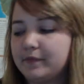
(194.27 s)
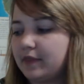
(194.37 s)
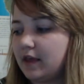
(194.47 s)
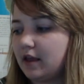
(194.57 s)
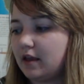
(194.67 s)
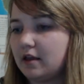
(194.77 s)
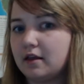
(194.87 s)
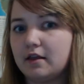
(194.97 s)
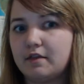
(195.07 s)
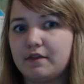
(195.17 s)
they
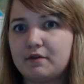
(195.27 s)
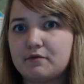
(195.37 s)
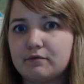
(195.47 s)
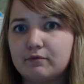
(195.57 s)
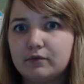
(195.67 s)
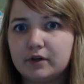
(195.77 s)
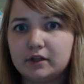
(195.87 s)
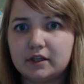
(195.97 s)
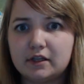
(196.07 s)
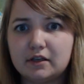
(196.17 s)

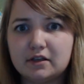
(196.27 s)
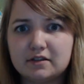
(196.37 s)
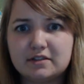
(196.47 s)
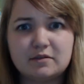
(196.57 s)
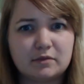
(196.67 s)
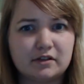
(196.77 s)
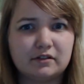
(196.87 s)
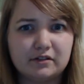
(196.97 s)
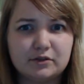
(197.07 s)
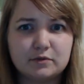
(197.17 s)
really seem to
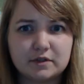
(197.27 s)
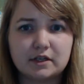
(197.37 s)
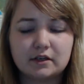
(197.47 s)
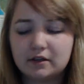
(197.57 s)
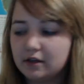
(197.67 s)
lose it.